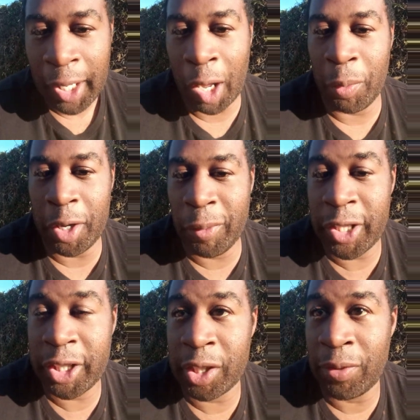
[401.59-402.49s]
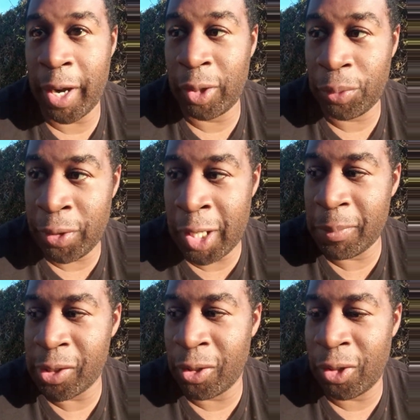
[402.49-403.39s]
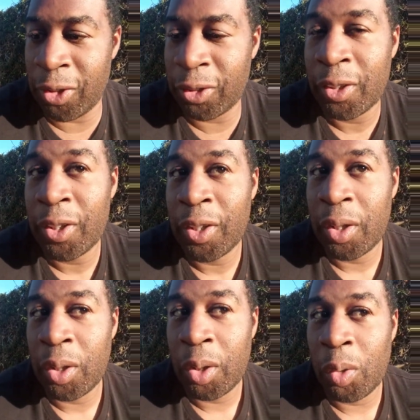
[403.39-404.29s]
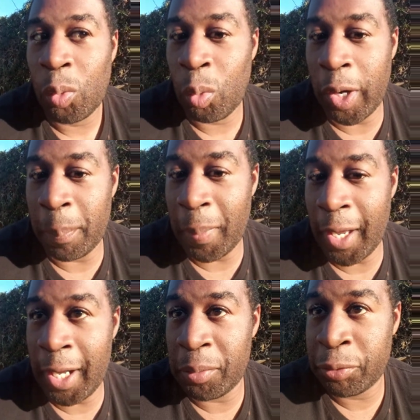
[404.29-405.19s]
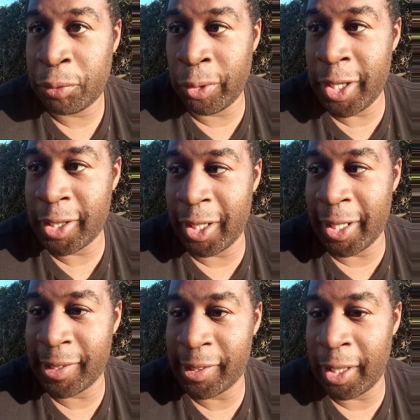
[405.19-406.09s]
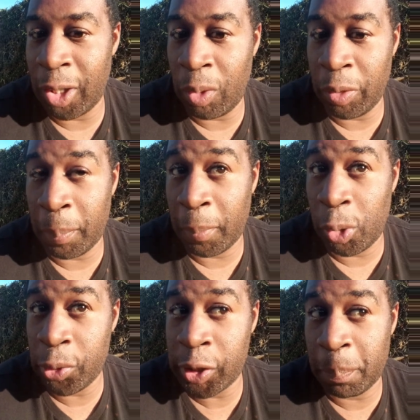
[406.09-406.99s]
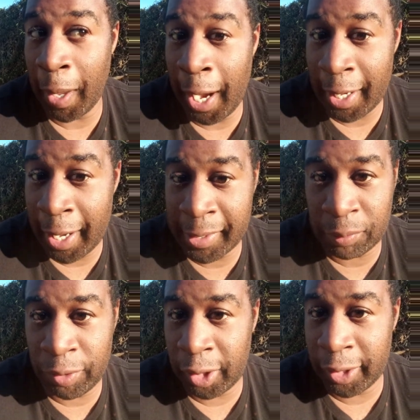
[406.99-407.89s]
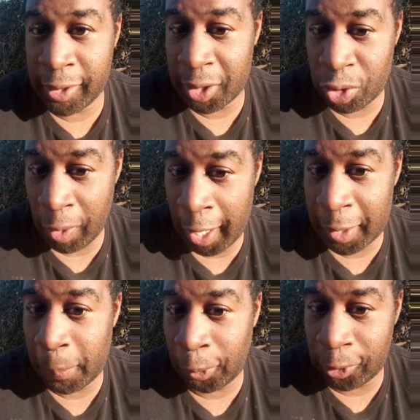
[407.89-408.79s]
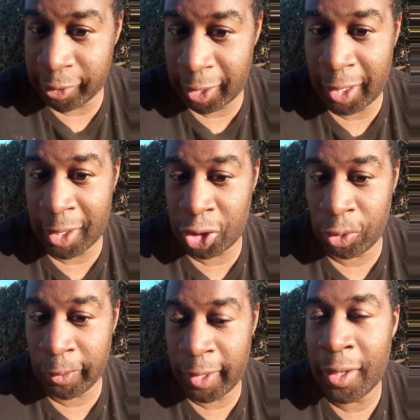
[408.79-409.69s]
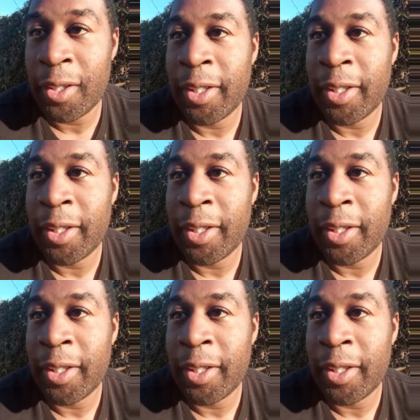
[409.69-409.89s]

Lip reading: And when he reached his final theme song, what made Frieza and Cell the most badass villains in Dragon Ball Z history